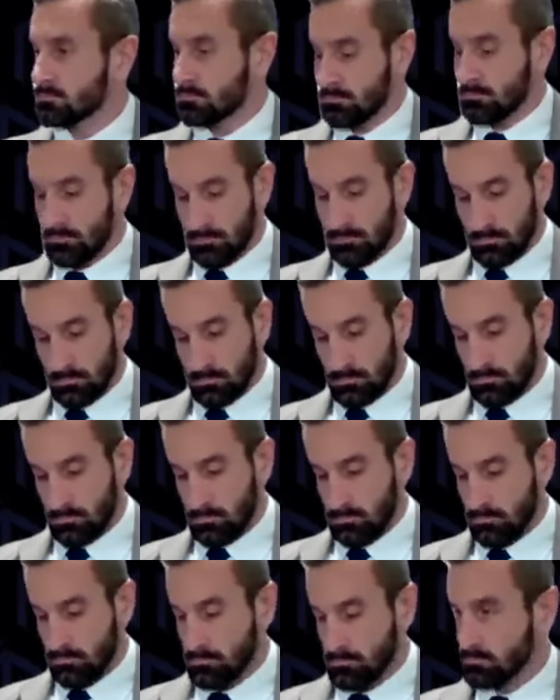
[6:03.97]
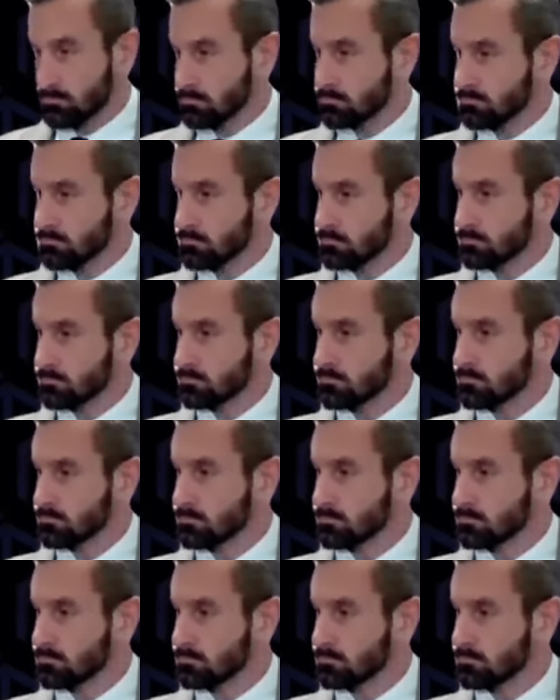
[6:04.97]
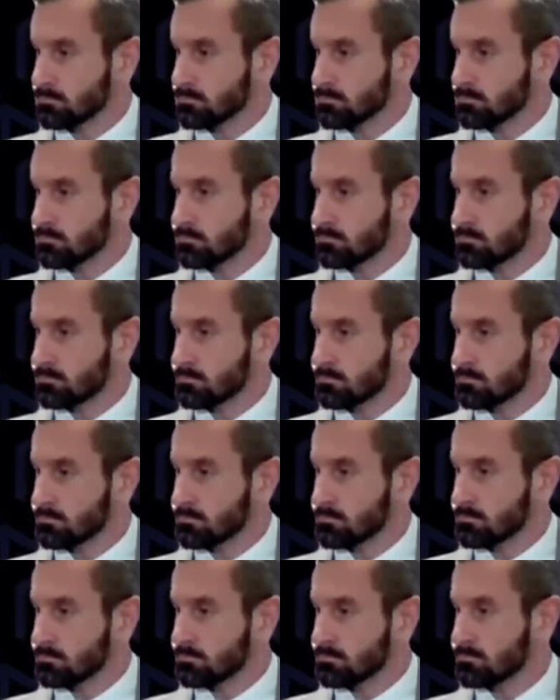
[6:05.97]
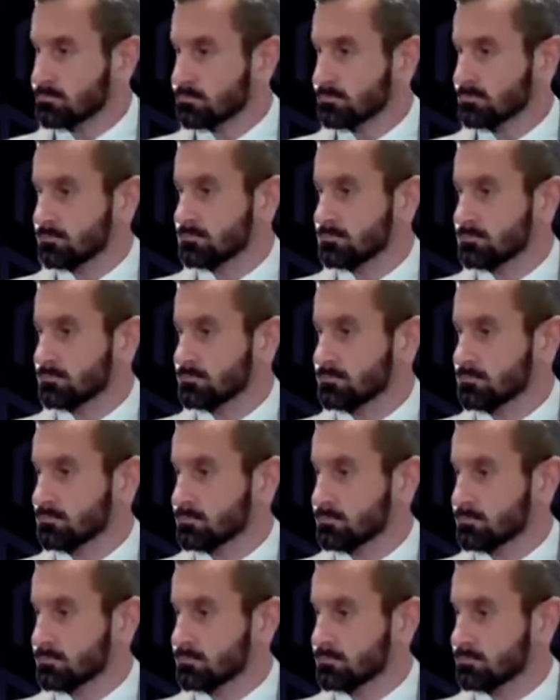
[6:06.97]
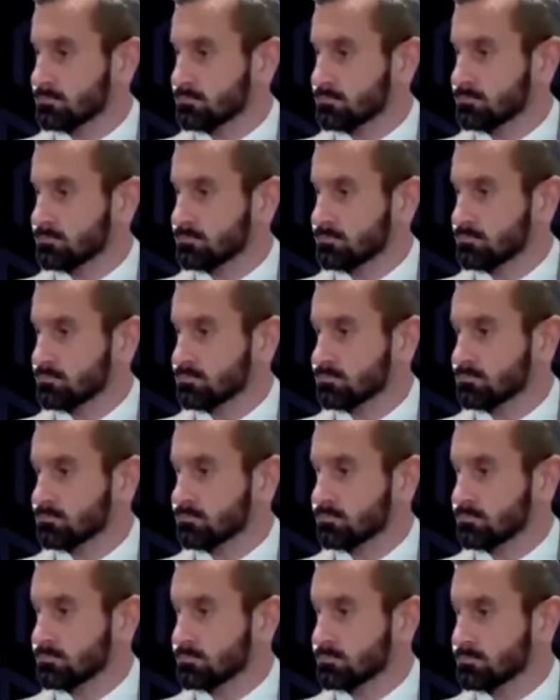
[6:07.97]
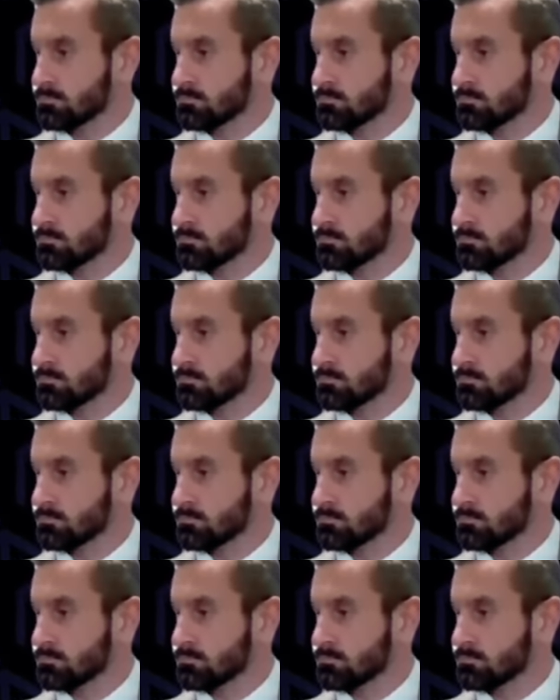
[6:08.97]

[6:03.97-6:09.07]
No words are spoken by the person on screen.